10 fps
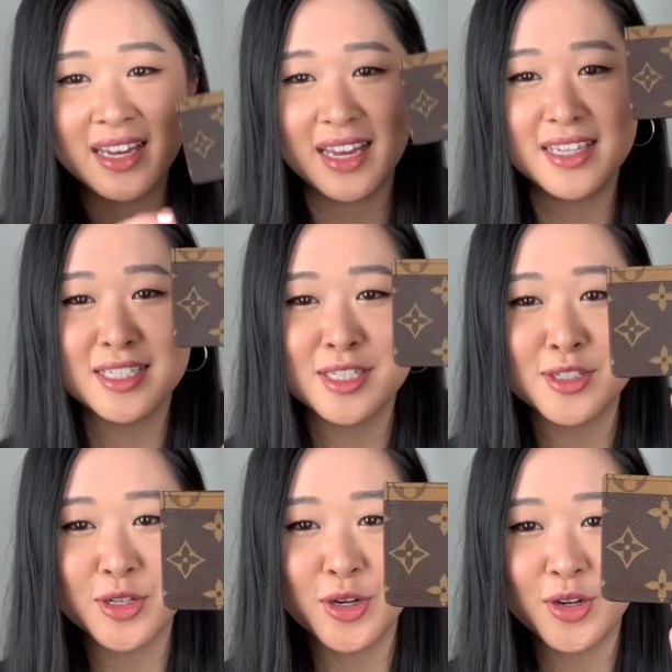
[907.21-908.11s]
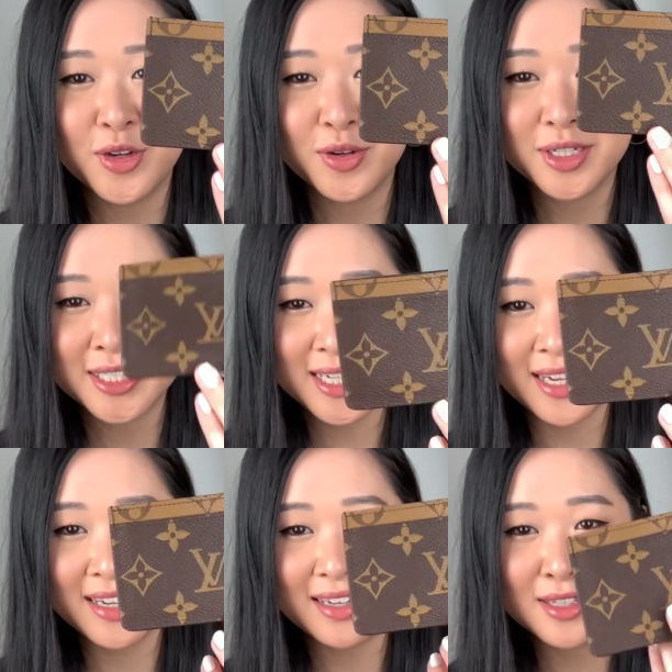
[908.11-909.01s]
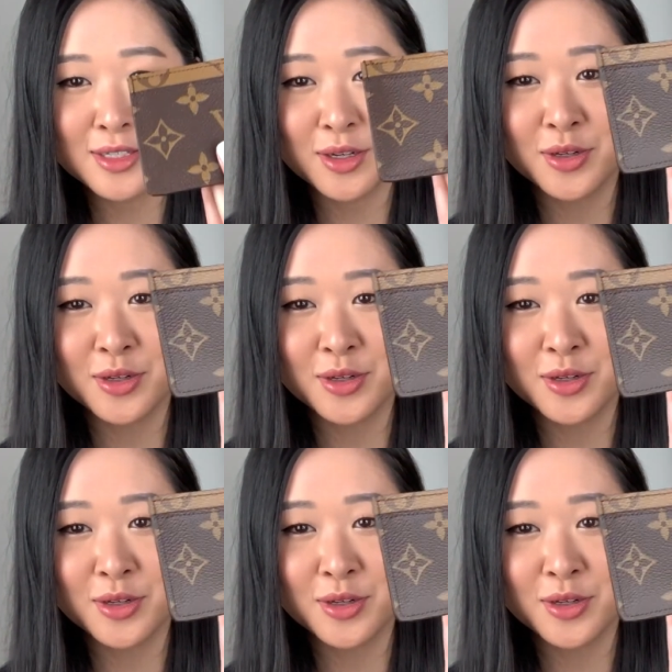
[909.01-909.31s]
It's just so chic, it's so